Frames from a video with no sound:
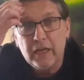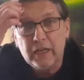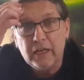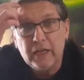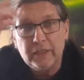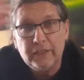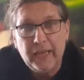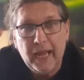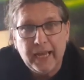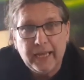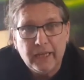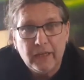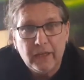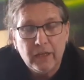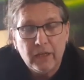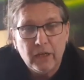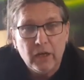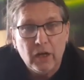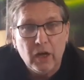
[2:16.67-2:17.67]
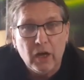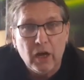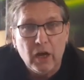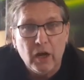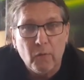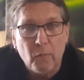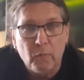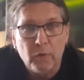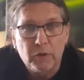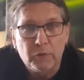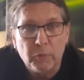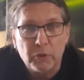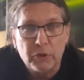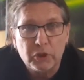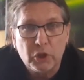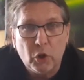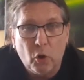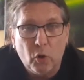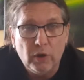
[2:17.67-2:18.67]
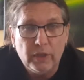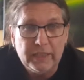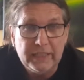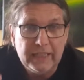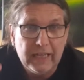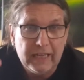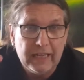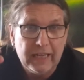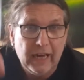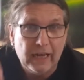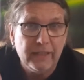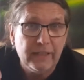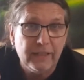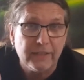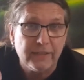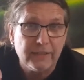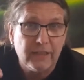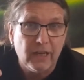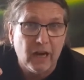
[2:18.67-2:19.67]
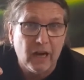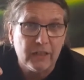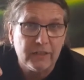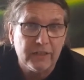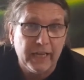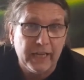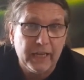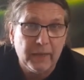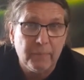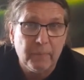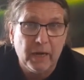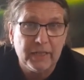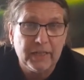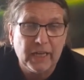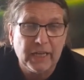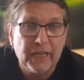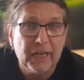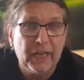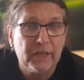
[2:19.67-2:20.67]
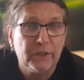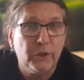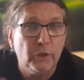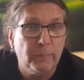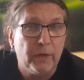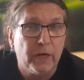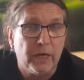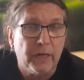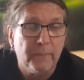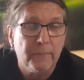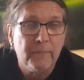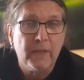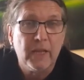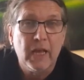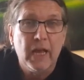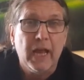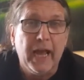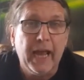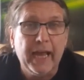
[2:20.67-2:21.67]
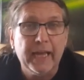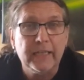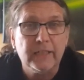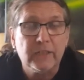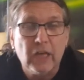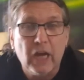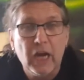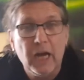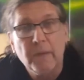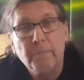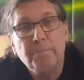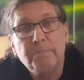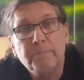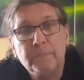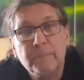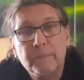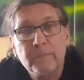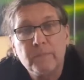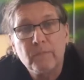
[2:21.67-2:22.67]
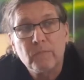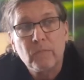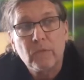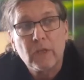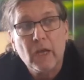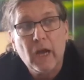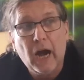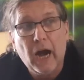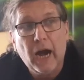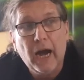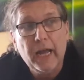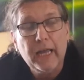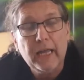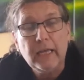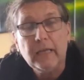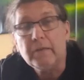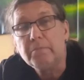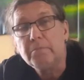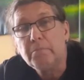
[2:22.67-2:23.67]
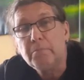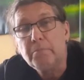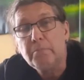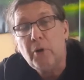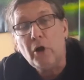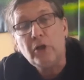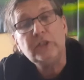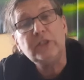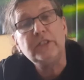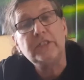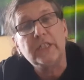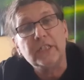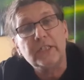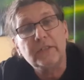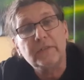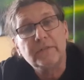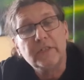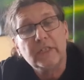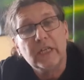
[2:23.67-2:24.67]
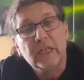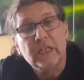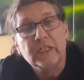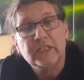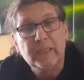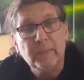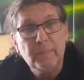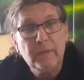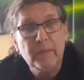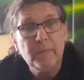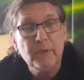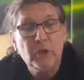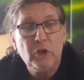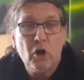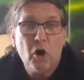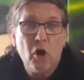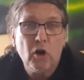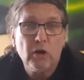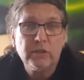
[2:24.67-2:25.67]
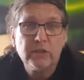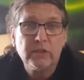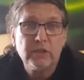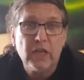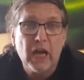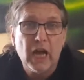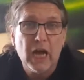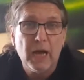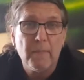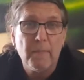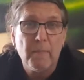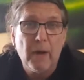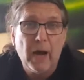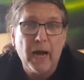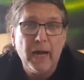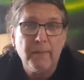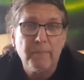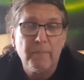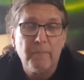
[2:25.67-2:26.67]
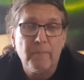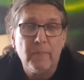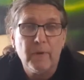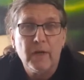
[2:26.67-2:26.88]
a deck which was called the Atlantis card deck by Diana Cooper. And um, I purchased it simply because um, I'm